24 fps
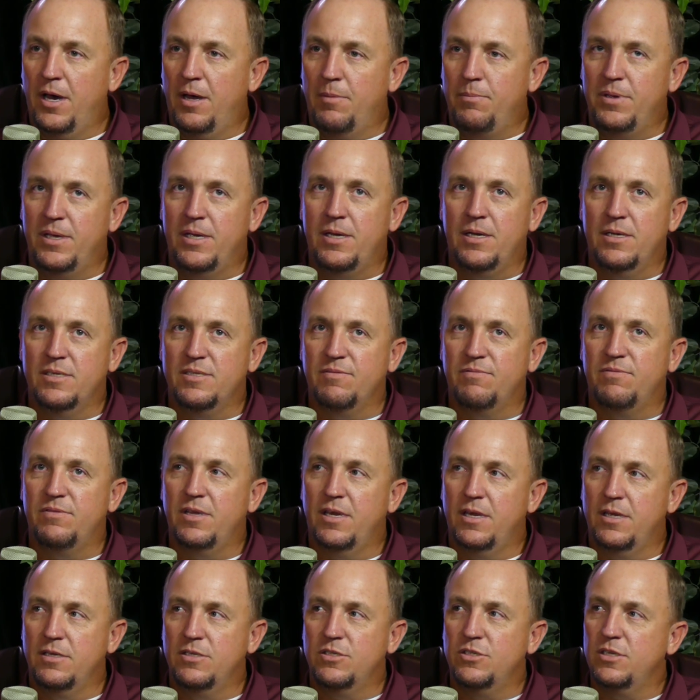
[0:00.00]
because of
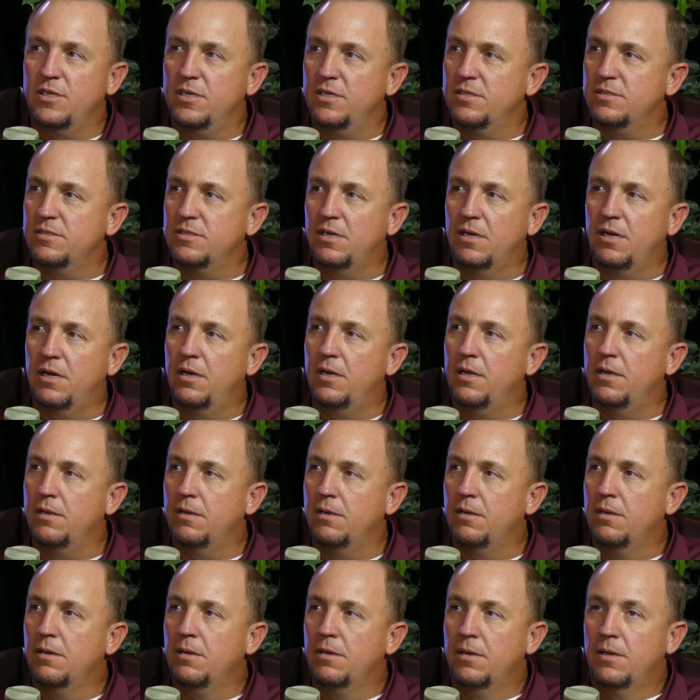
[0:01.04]
things she has done,
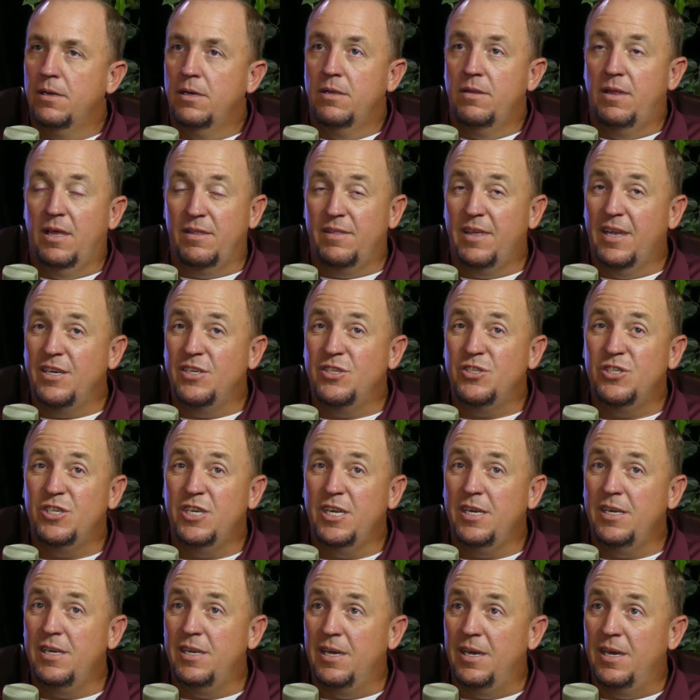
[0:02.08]
that things
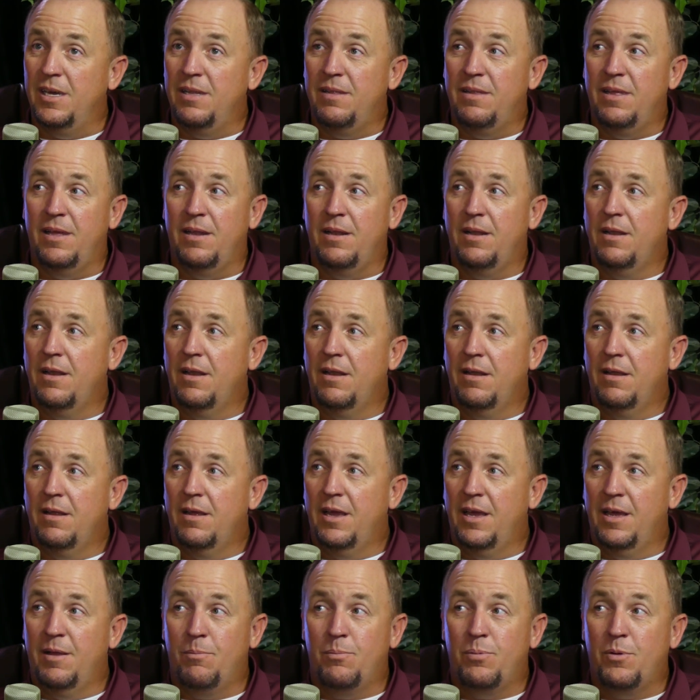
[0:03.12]
she did, that
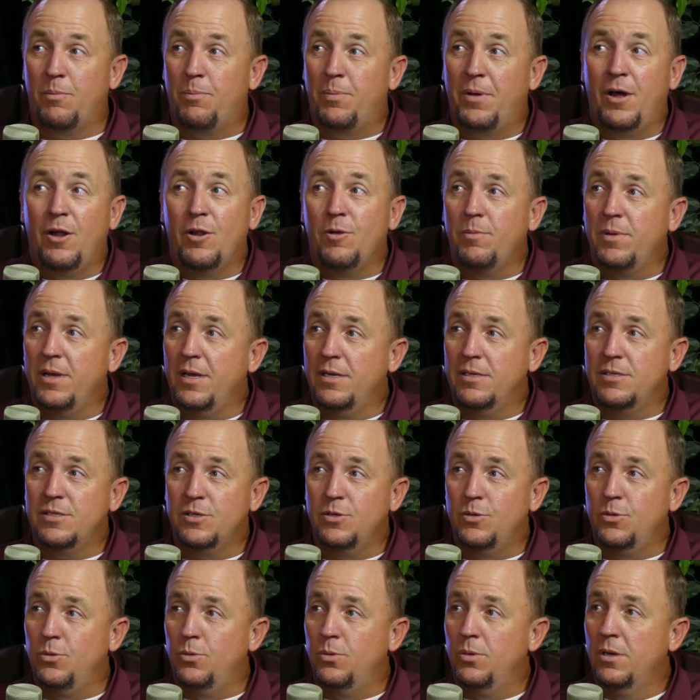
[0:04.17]
it propelled me
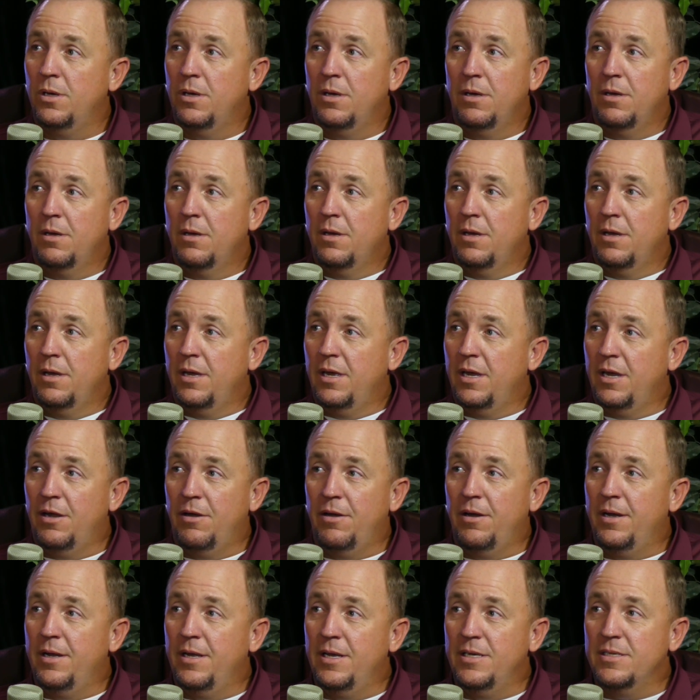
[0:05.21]
to here
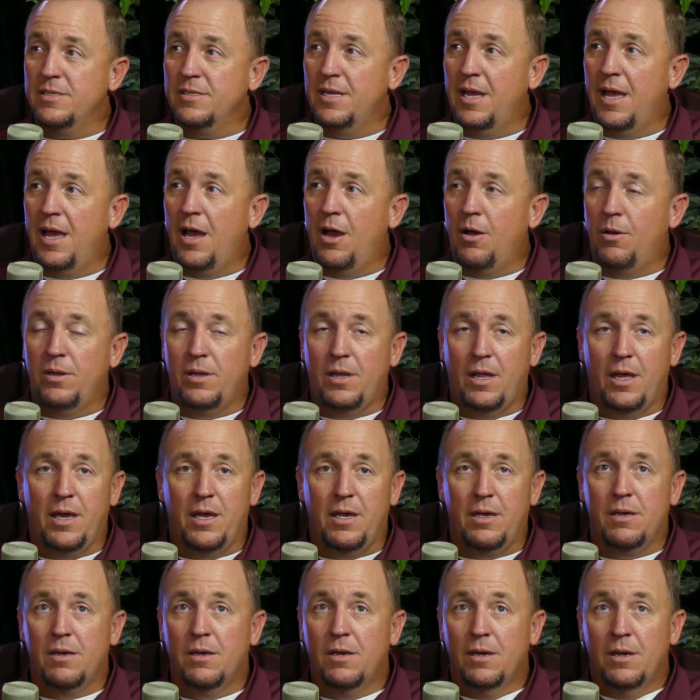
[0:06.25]
it is now. And like
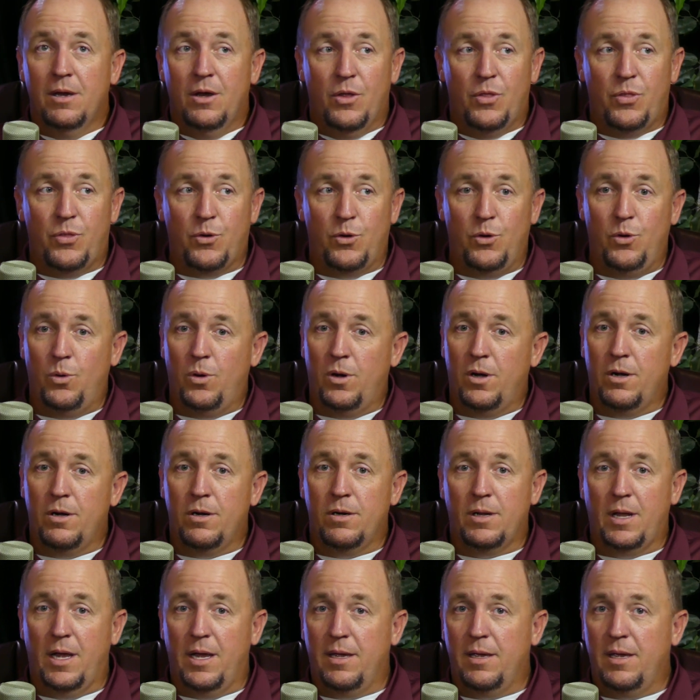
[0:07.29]
through her,
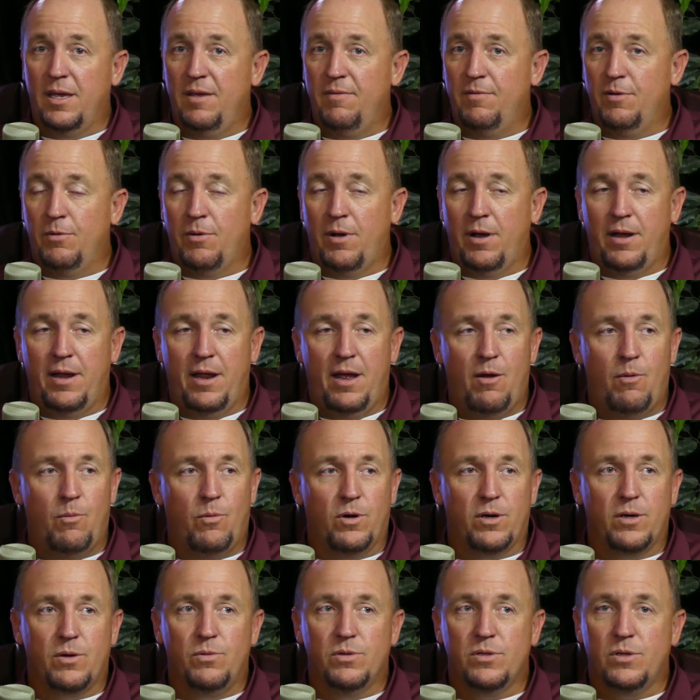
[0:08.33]
like even right now, I'm
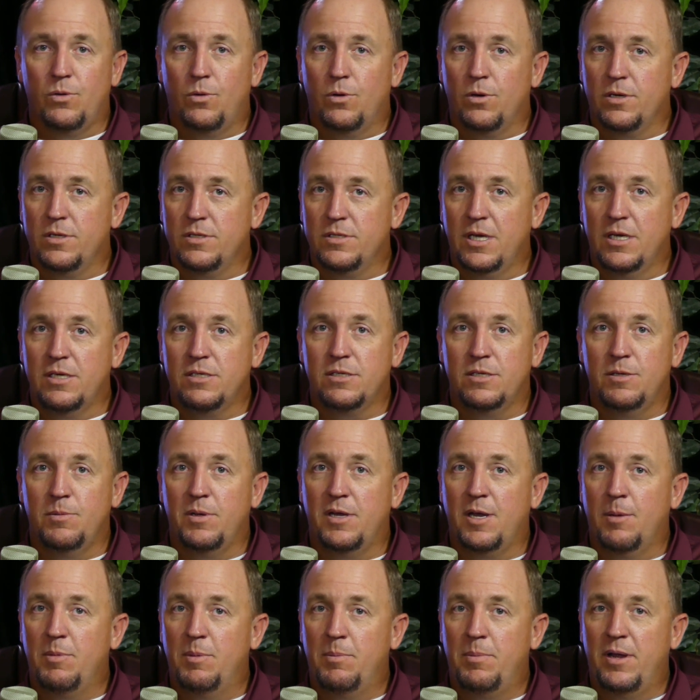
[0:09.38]
working with an organization to
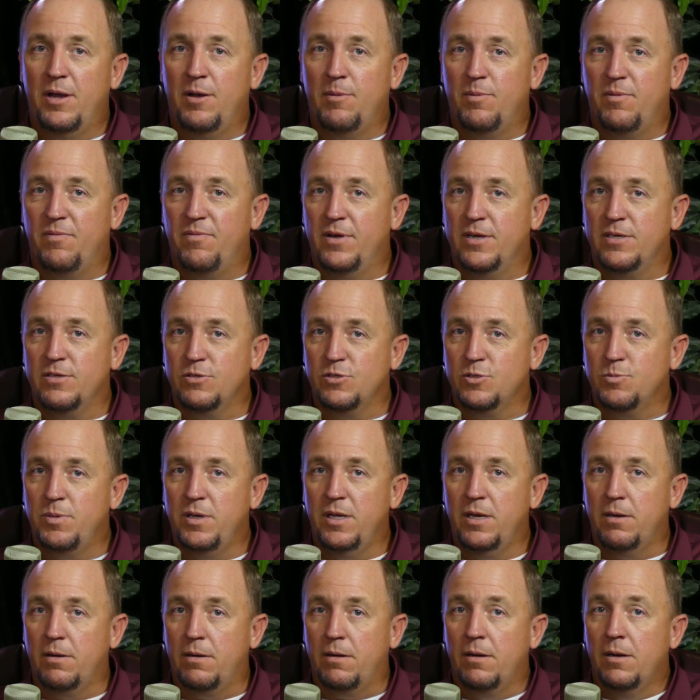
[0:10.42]
become a better professional
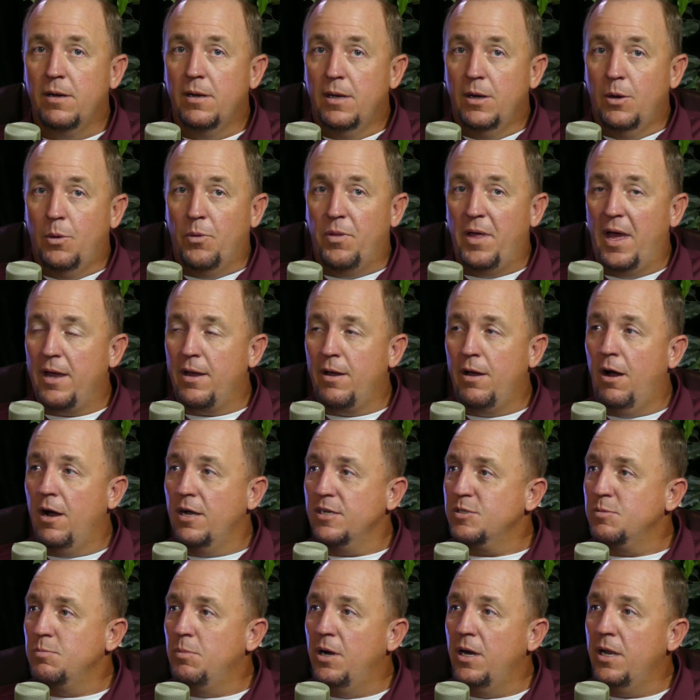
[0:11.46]
speaker. Well, that
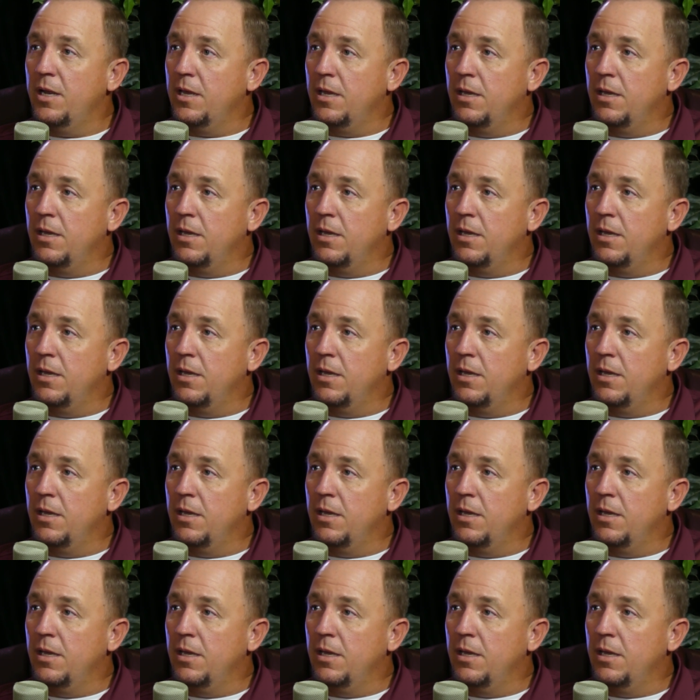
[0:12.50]
cost money.